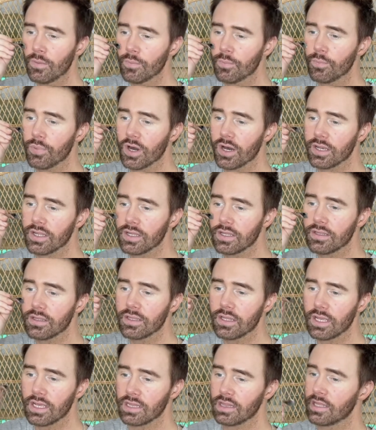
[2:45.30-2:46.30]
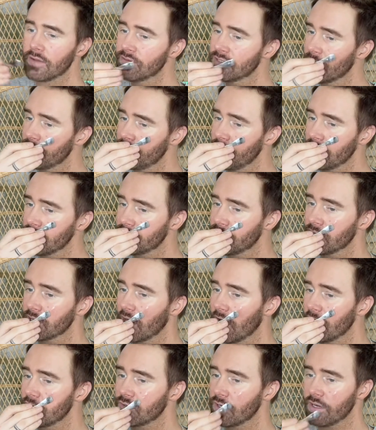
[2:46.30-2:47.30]
but it leaves the face feeling
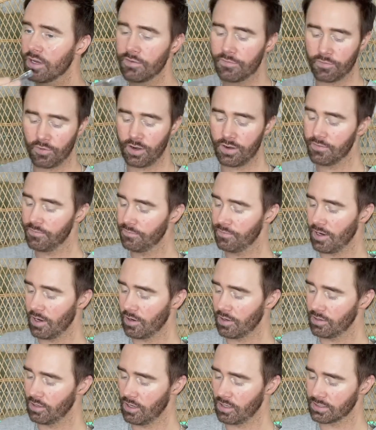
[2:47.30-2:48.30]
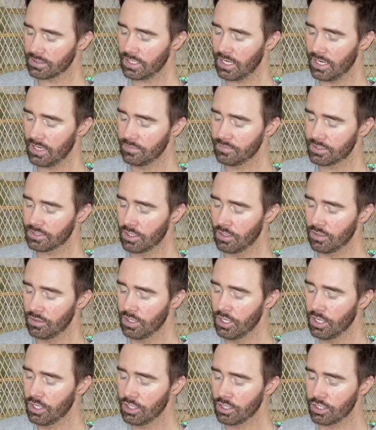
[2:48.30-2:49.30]
hydrated for a very long time. So
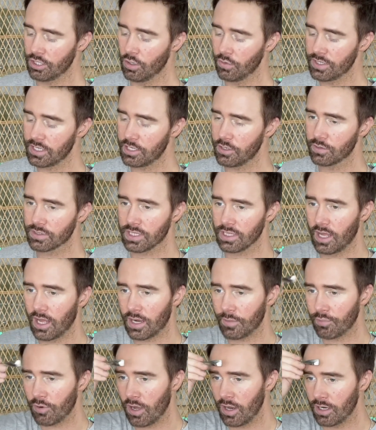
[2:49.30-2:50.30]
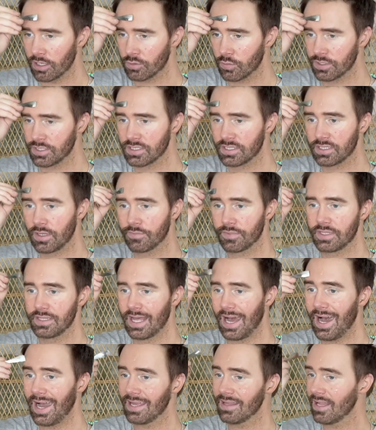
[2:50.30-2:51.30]
you don't need to use a lot of product, which is something
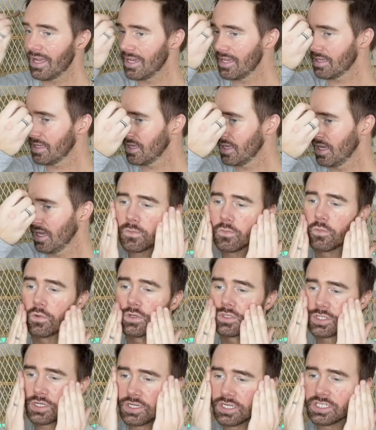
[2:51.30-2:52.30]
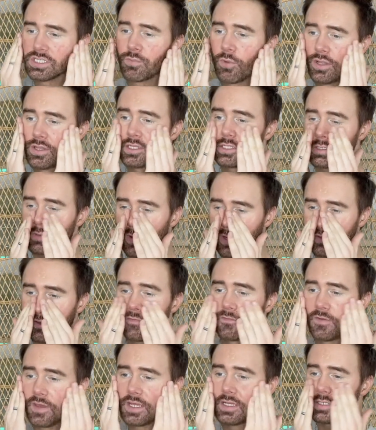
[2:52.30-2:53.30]
that I like. We're just gonna spread this throughout the
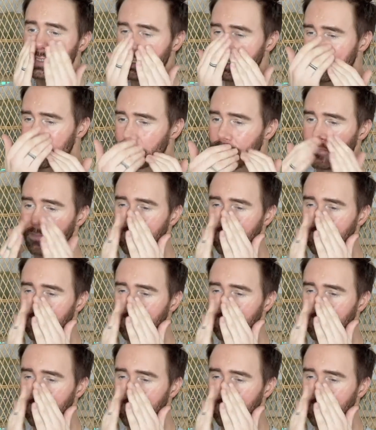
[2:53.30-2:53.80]
face.